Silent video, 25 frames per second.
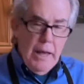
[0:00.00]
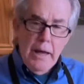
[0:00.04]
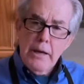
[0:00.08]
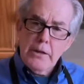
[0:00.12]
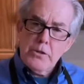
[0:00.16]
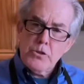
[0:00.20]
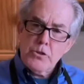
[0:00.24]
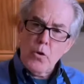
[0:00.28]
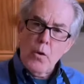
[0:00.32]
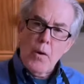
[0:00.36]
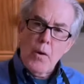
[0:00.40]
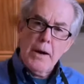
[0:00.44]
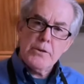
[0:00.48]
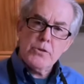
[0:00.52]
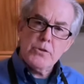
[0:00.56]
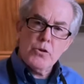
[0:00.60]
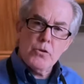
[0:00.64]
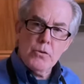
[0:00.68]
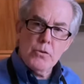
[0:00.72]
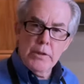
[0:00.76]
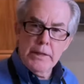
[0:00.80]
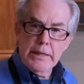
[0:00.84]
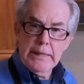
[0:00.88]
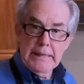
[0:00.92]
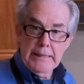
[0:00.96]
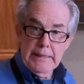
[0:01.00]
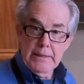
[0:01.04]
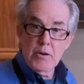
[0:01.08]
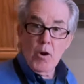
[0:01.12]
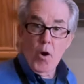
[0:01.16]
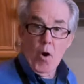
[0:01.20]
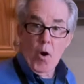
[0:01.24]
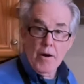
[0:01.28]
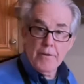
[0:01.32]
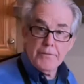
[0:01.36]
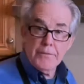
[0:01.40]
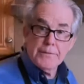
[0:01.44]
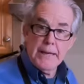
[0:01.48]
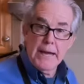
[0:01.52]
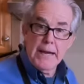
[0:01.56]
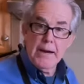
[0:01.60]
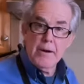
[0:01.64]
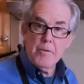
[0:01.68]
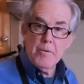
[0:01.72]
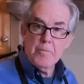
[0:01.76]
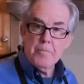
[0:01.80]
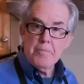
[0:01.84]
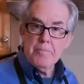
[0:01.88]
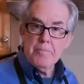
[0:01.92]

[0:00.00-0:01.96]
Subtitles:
So I turn the heat off now.